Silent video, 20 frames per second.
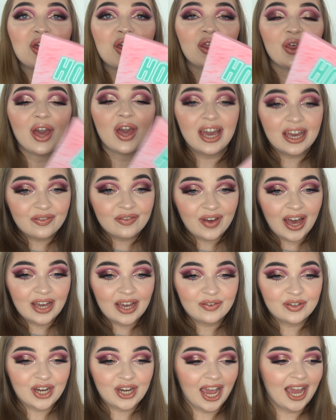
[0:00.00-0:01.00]

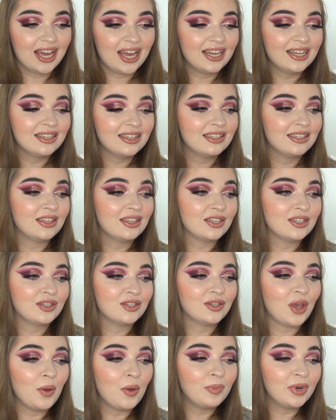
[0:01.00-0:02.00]
35 shades. There's
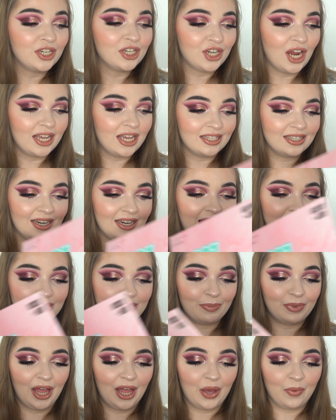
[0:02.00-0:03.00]
so many shades in here to
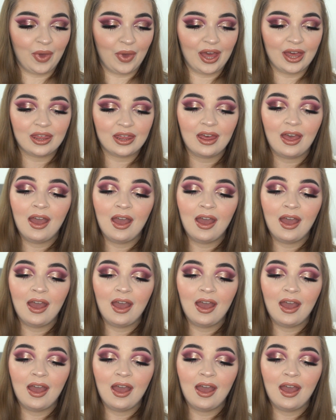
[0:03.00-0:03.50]
play with.